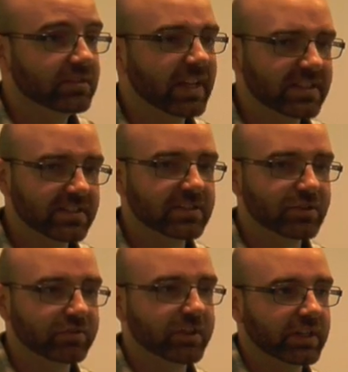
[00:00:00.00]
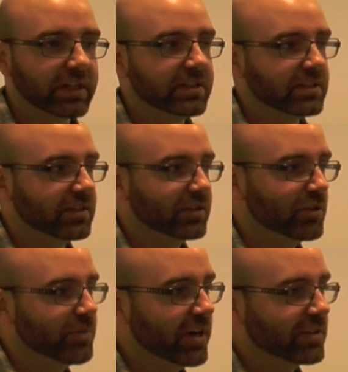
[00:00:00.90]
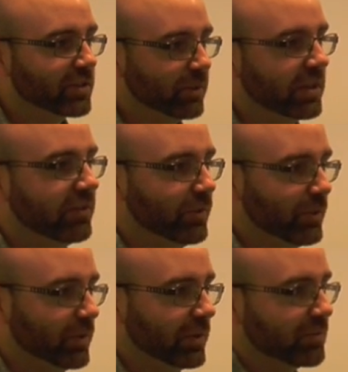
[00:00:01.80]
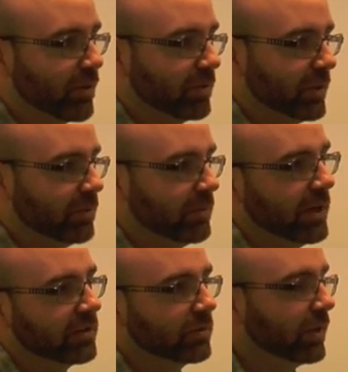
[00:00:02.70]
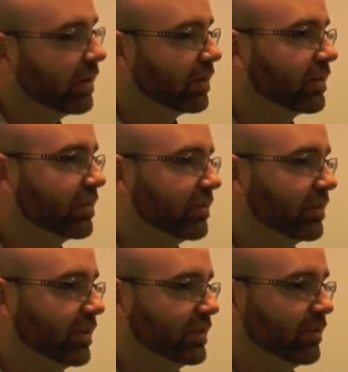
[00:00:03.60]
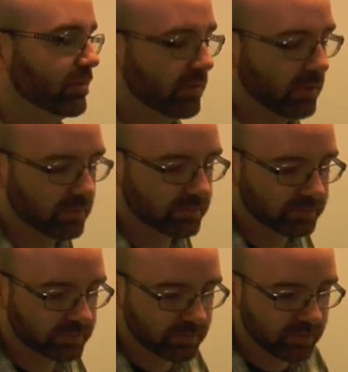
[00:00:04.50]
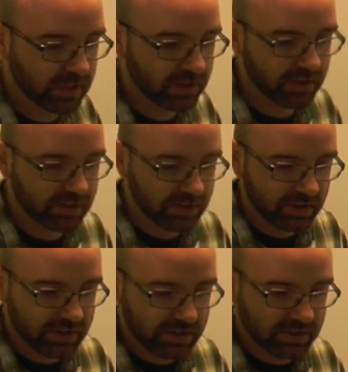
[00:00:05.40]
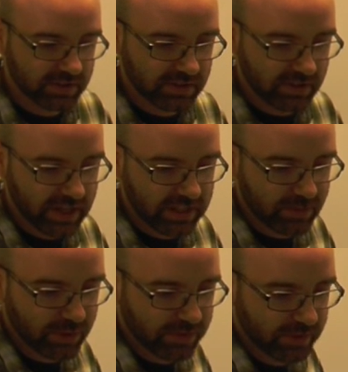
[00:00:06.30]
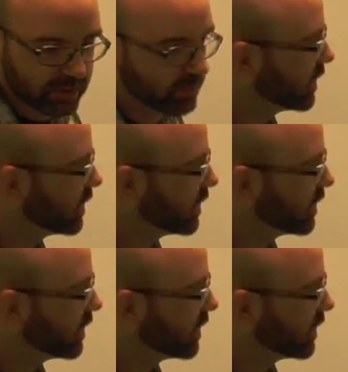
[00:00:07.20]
That's still fairly easy. You're about as quick. If you were doing this properly, you'd be about as quick as you were before. Slightly more difficult